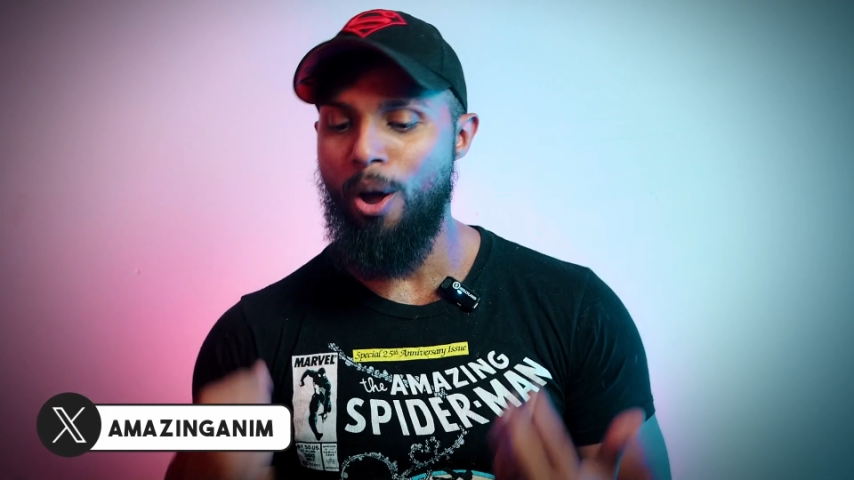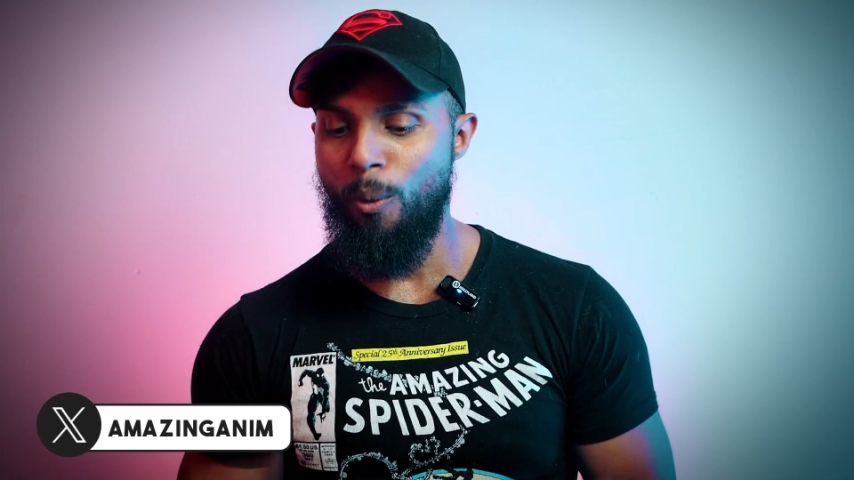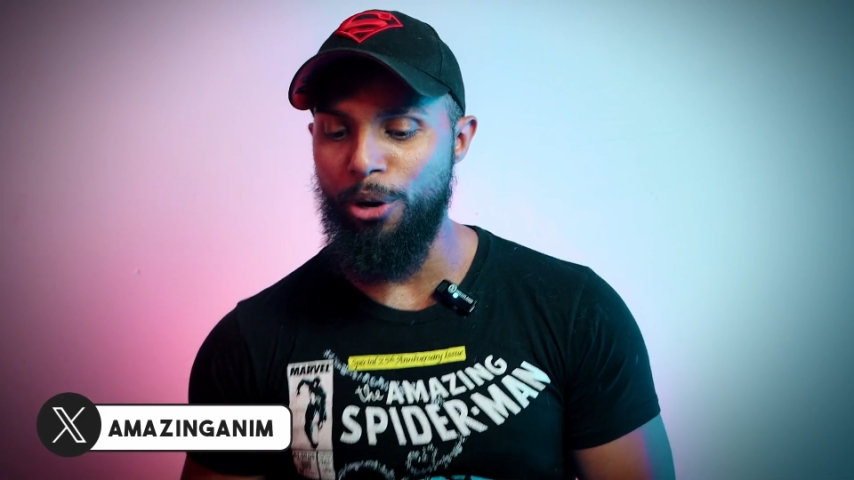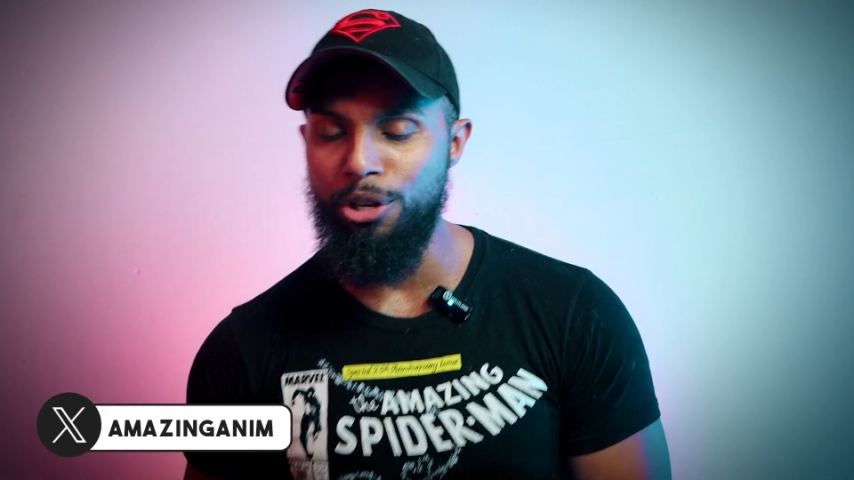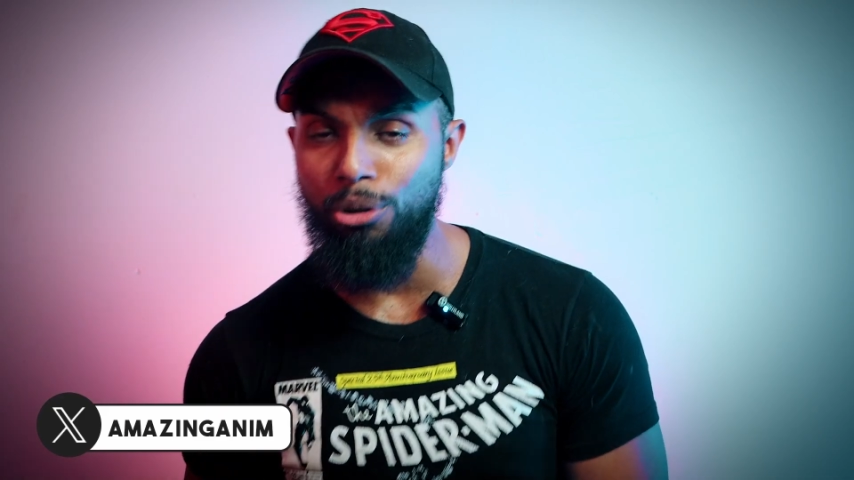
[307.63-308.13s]

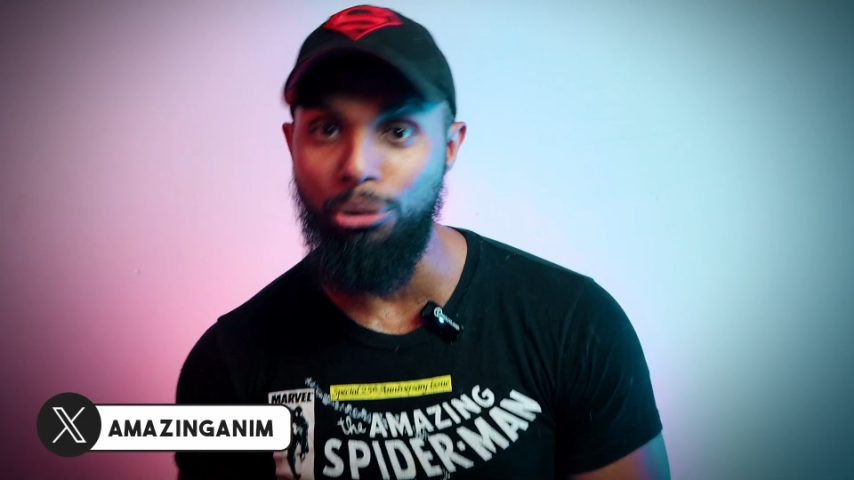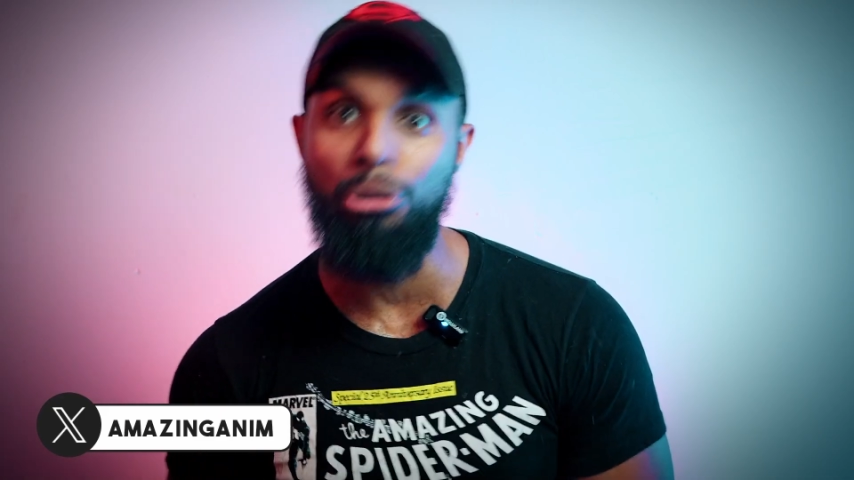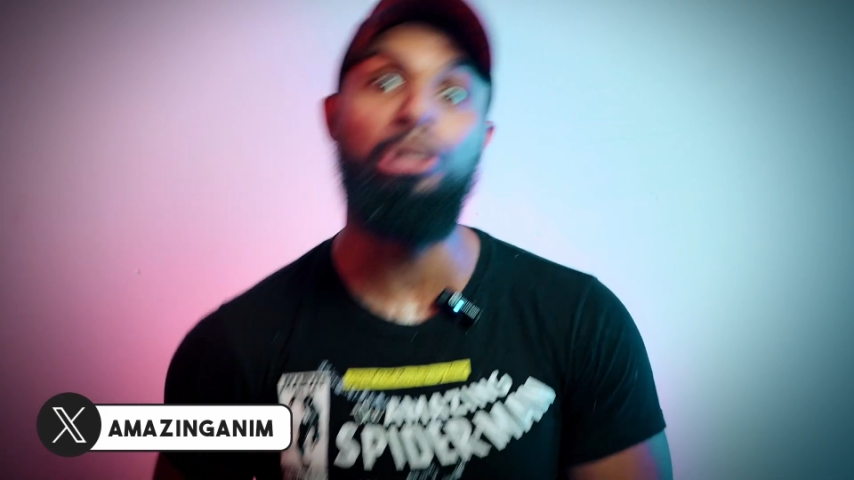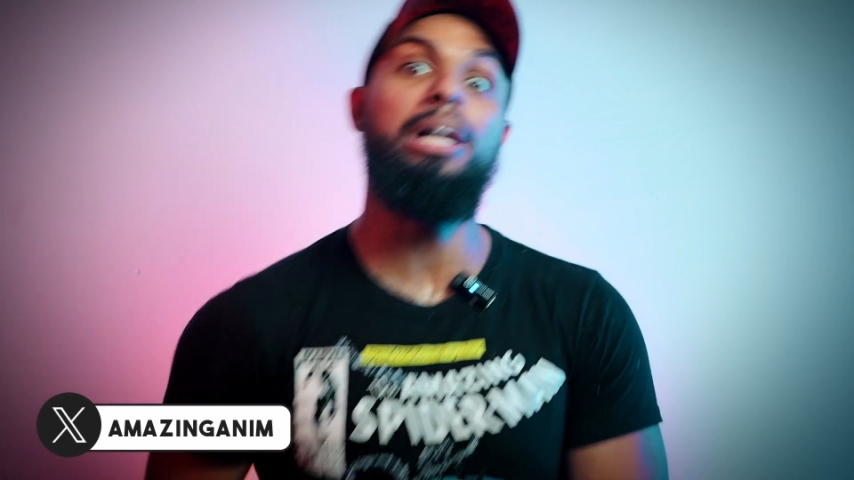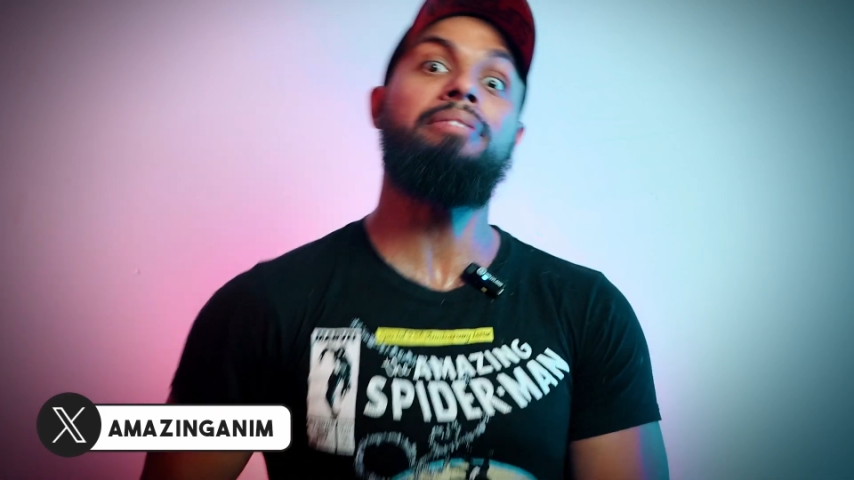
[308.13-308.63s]
where you're
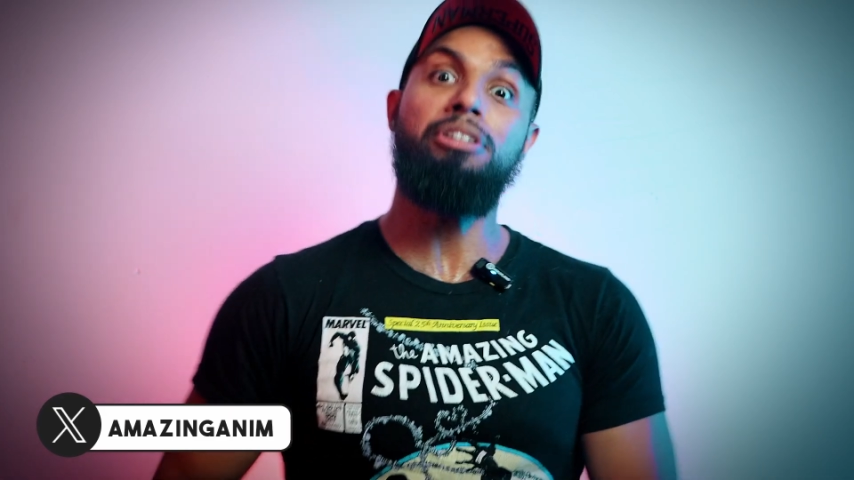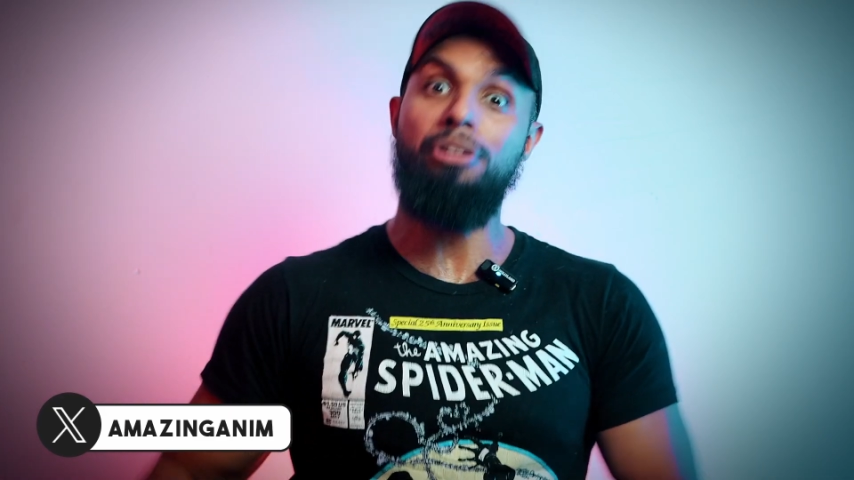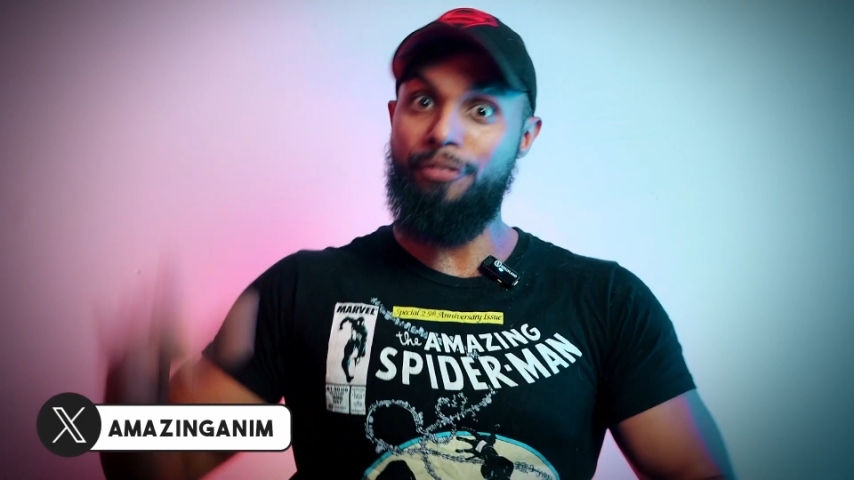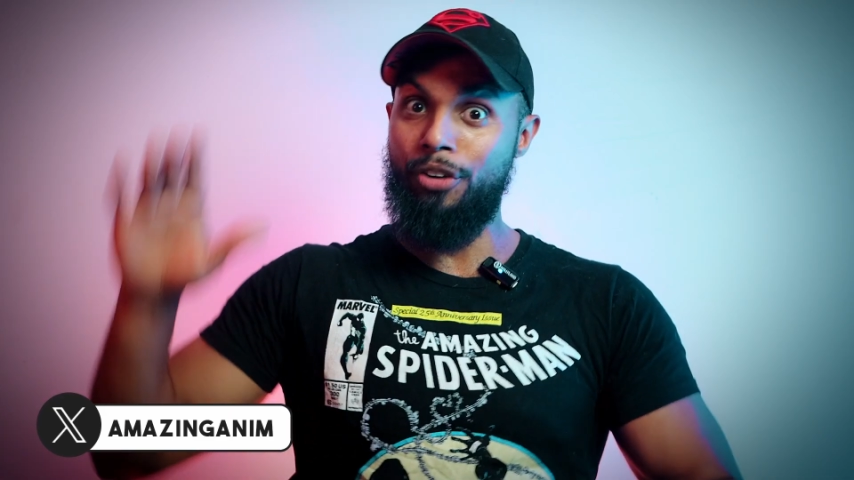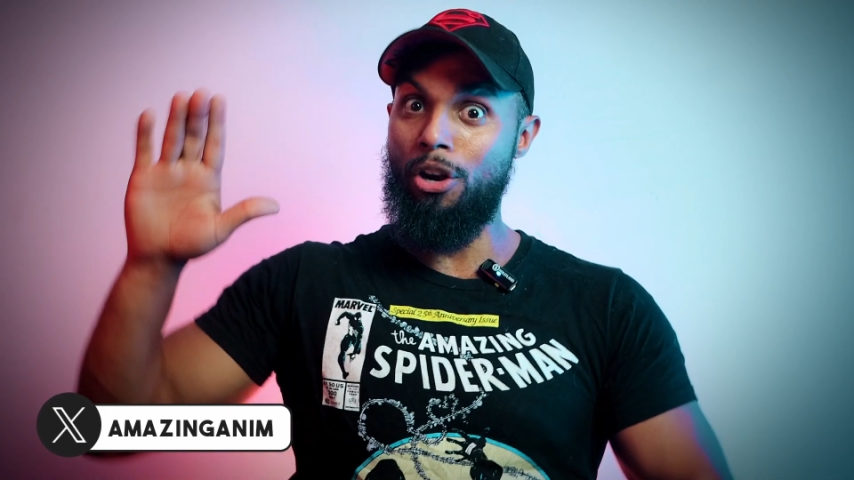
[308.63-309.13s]
lifting
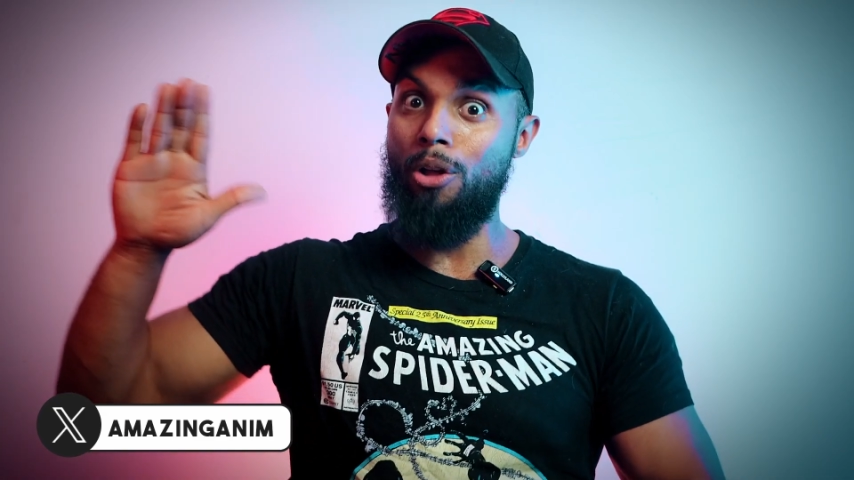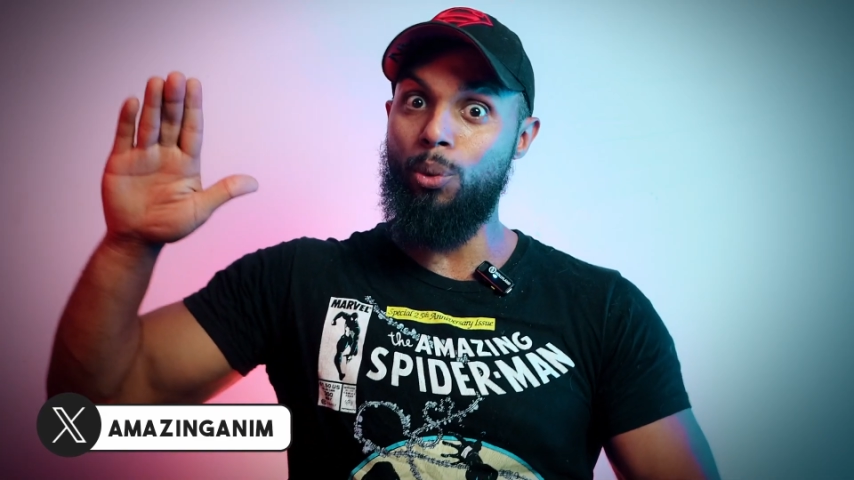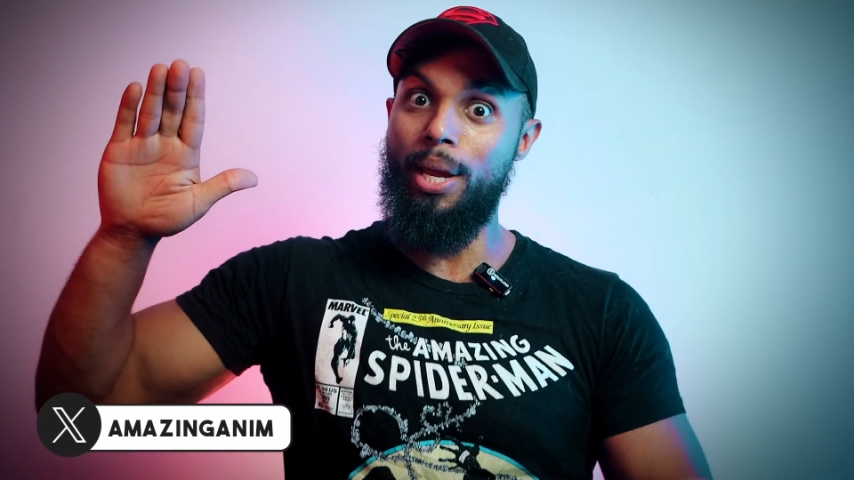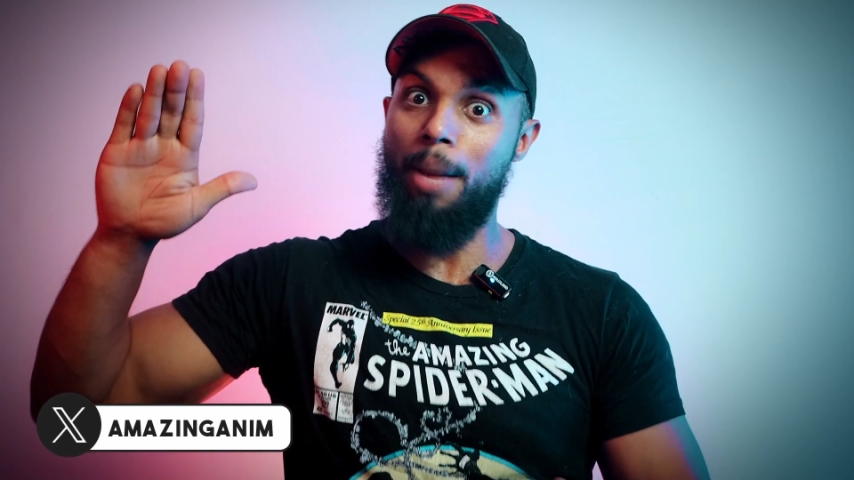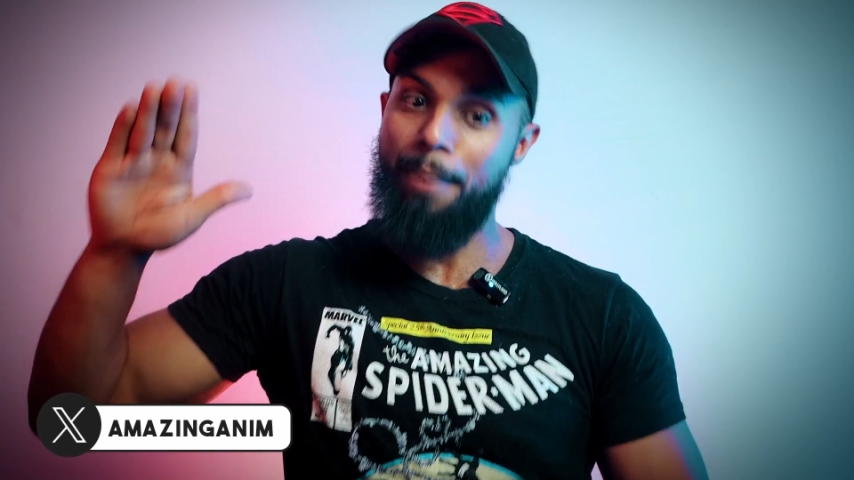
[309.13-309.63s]
your foot all the
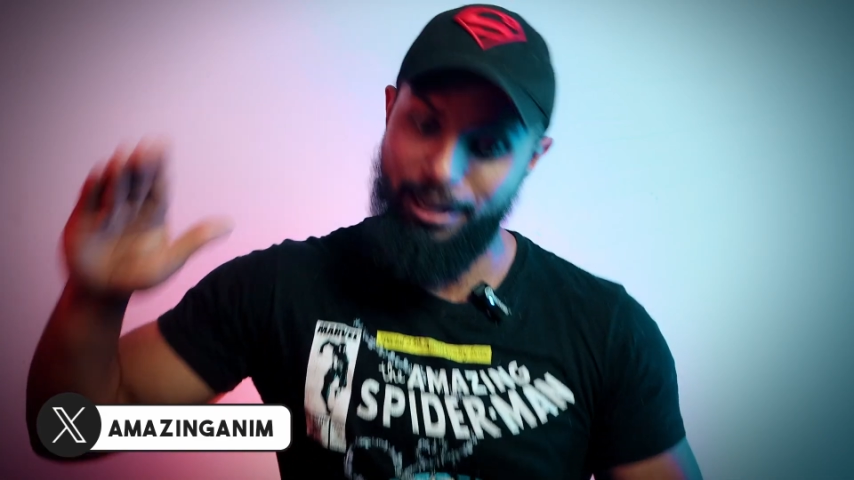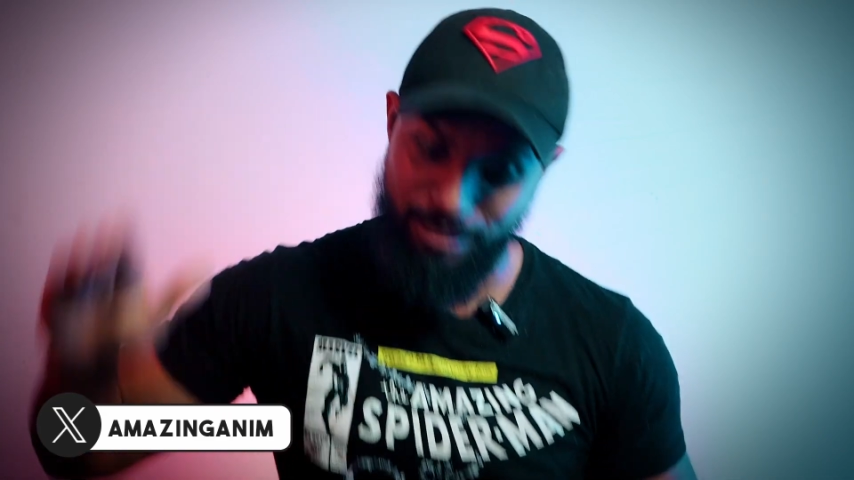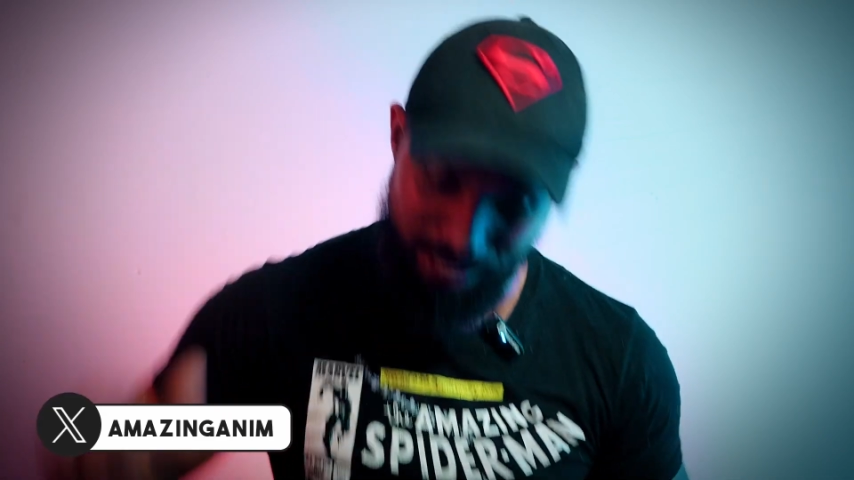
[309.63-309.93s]
way up and